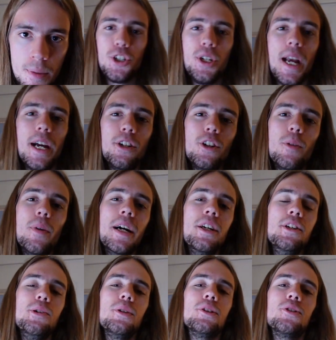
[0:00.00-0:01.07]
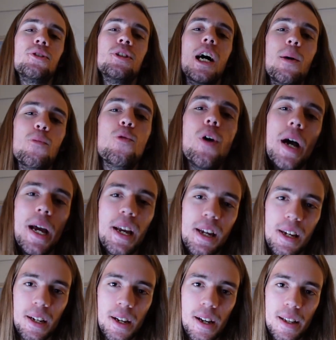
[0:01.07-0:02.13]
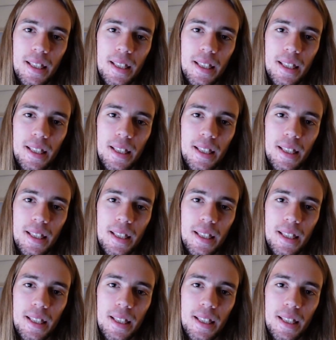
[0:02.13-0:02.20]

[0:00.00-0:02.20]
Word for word: She had to remind you in some way